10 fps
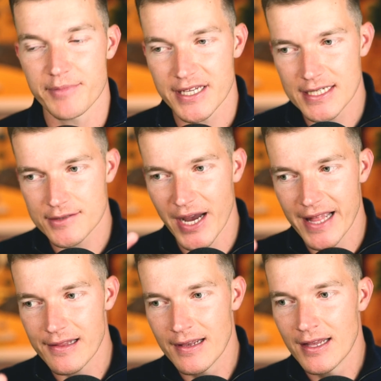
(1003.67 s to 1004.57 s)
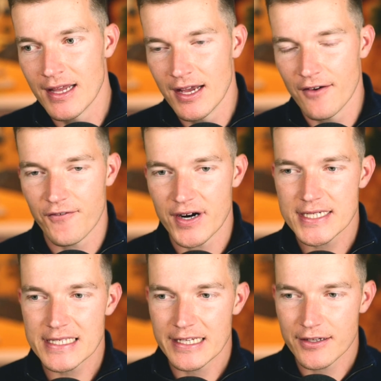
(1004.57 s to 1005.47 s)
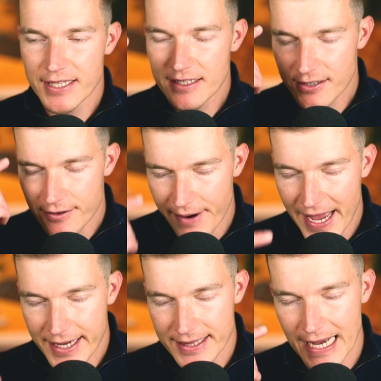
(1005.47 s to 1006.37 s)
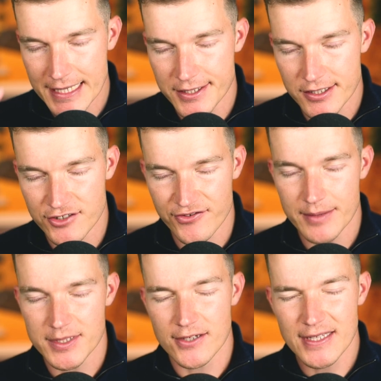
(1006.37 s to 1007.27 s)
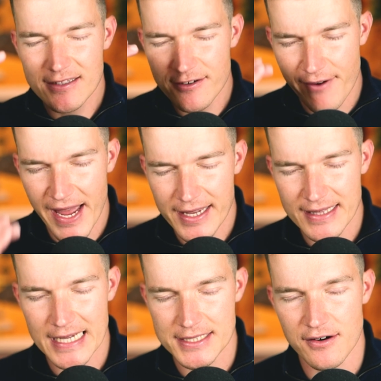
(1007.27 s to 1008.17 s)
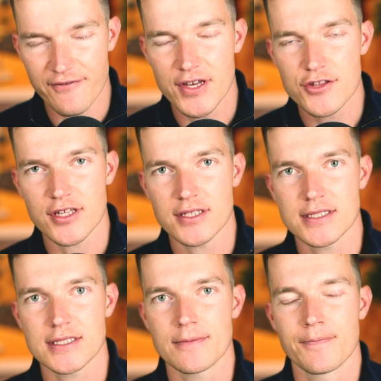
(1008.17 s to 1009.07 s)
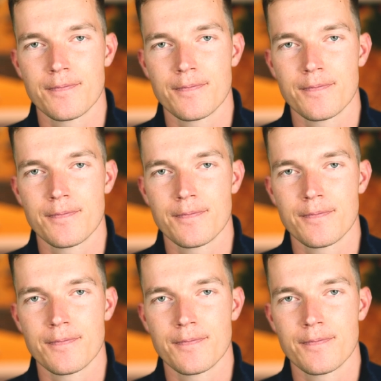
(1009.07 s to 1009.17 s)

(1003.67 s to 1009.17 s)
Because, well, firstly, you need to recognize your dreams. You need to recognize your visions.